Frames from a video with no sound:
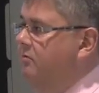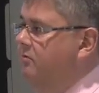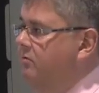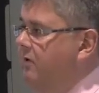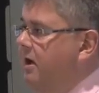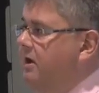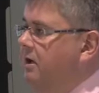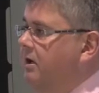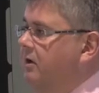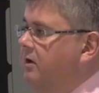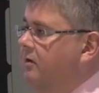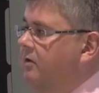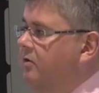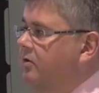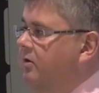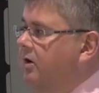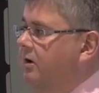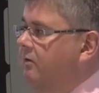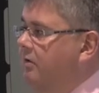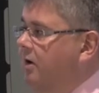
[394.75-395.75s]

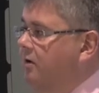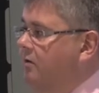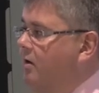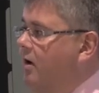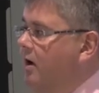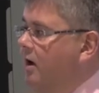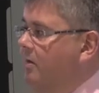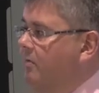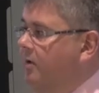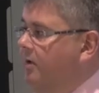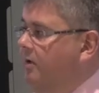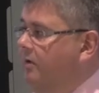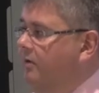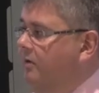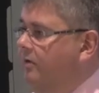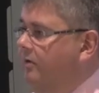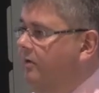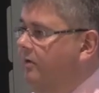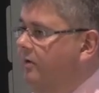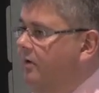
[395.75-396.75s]
regulatory
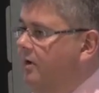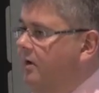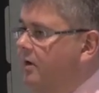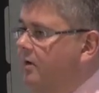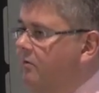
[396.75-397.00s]
requirements.